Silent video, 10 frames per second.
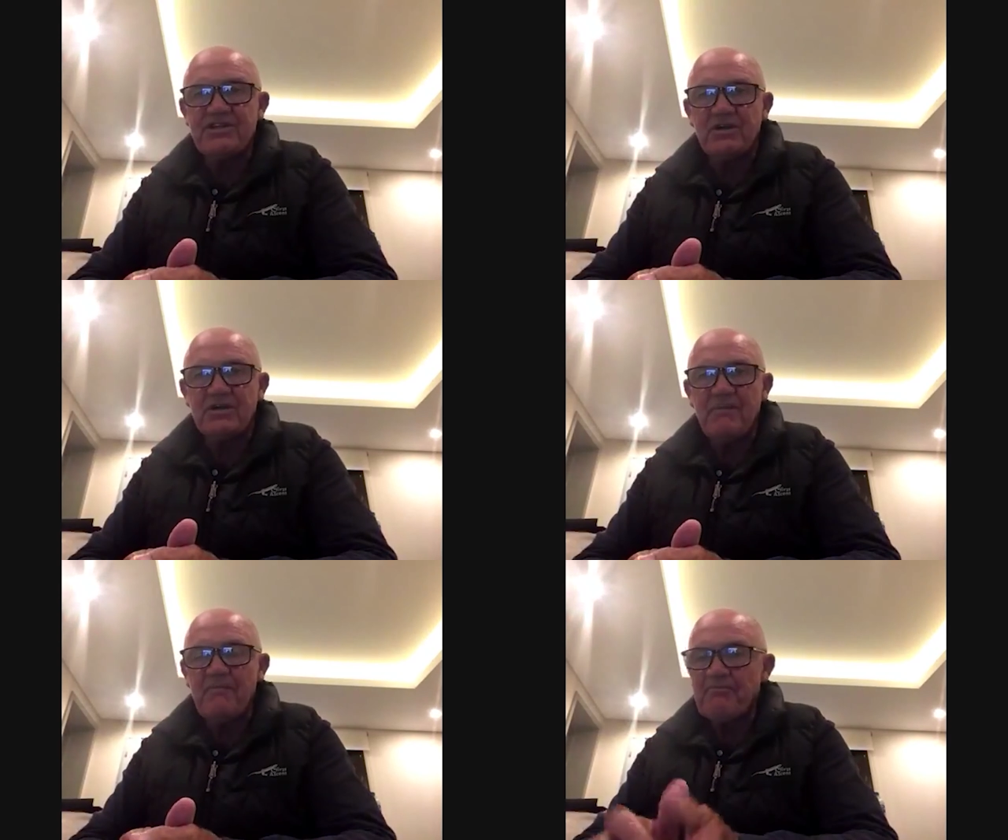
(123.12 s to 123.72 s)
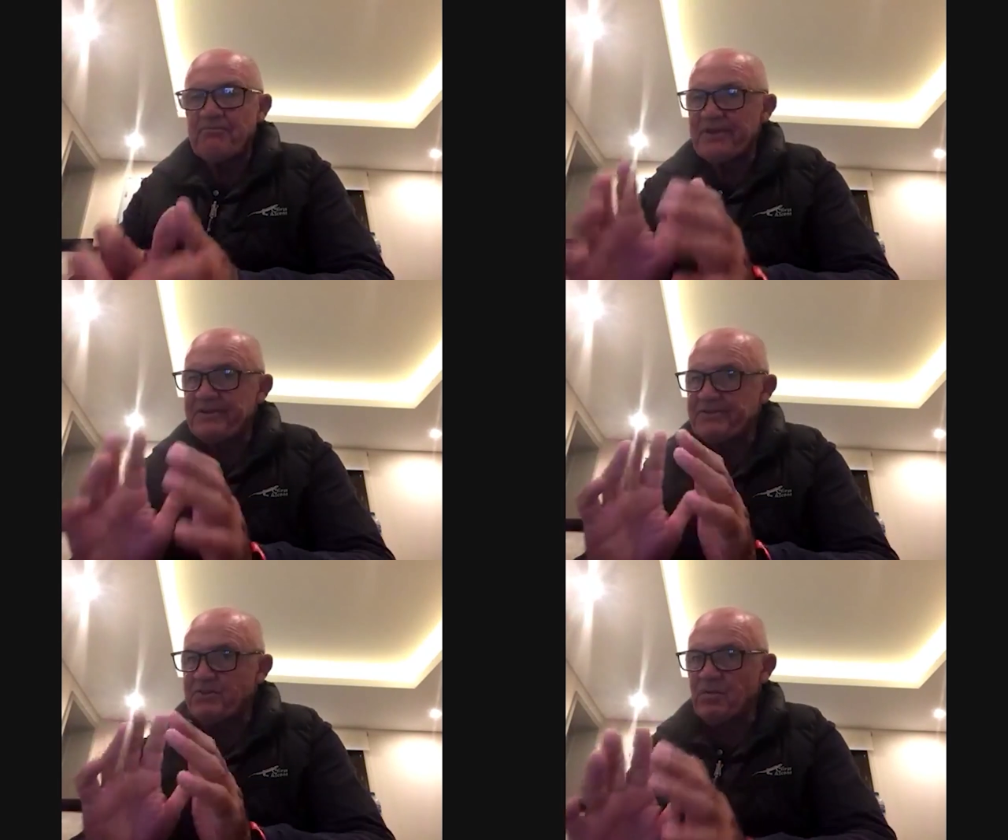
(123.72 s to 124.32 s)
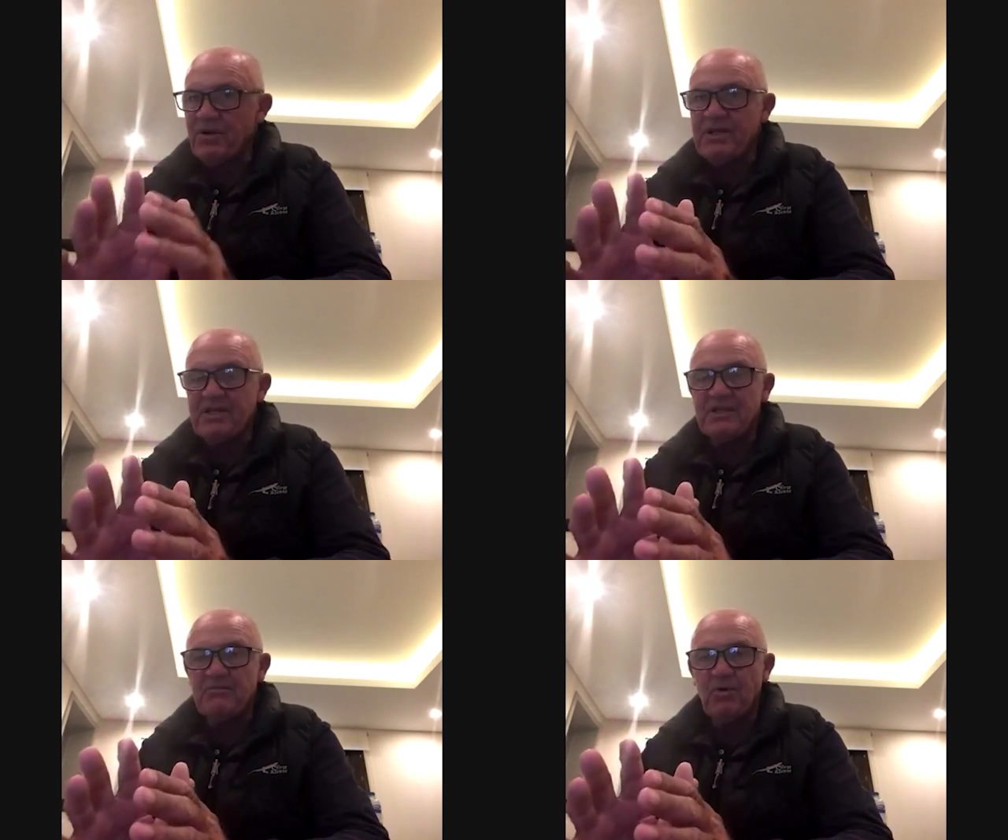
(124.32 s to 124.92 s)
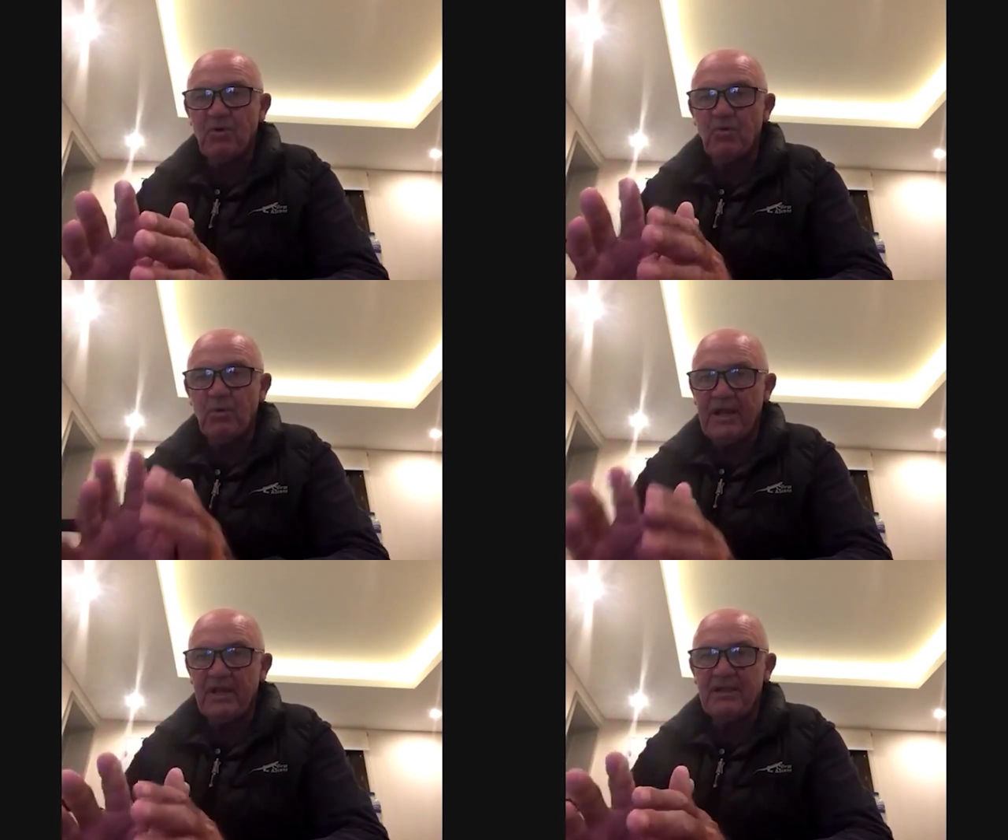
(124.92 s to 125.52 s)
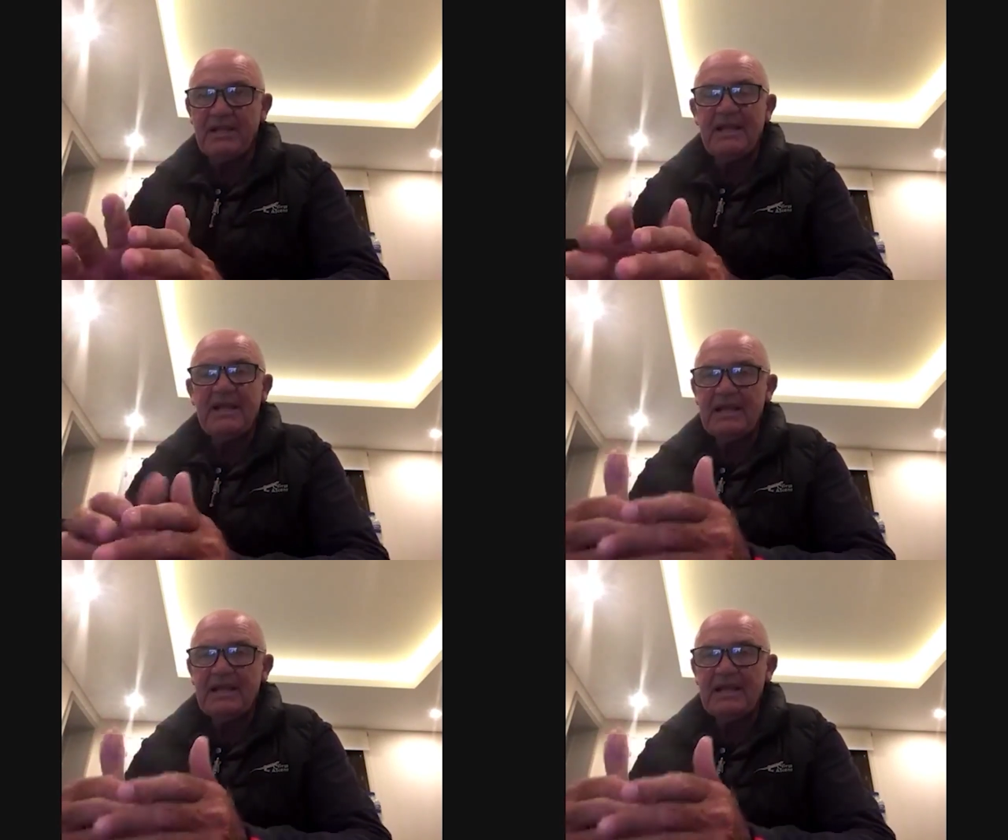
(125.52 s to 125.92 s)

shot. But if you want to hit the ball well,